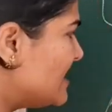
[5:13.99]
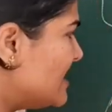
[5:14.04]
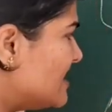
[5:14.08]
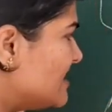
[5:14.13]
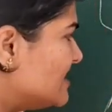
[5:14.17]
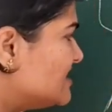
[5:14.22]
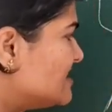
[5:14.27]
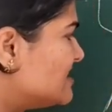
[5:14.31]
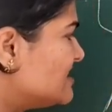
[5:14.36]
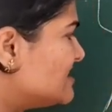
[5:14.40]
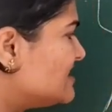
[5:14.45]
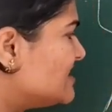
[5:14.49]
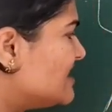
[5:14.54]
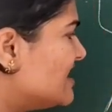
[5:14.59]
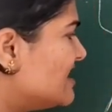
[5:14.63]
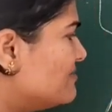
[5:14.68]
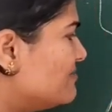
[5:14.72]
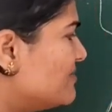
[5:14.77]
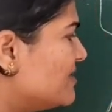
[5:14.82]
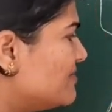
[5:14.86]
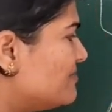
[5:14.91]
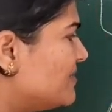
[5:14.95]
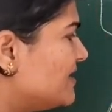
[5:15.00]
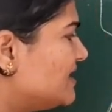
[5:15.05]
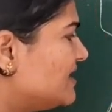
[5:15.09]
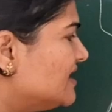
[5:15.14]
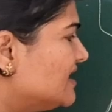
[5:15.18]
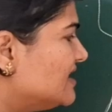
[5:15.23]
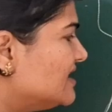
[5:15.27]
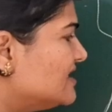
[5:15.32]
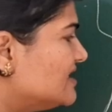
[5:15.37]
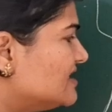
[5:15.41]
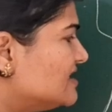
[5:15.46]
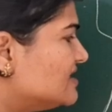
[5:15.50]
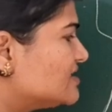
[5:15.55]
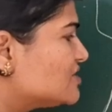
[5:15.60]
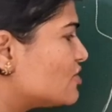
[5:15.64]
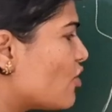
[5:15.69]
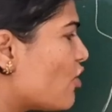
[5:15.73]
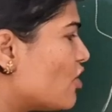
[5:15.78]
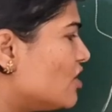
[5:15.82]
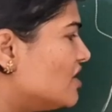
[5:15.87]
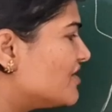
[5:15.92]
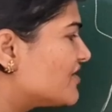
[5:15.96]
AgCl PPT is
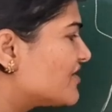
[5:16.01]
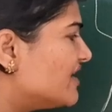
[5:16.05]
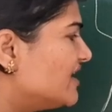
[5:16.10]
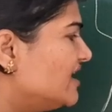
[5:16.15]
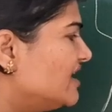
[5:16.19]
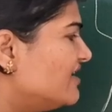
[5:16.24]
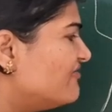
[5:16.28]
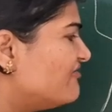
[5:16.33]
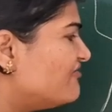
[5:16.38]
already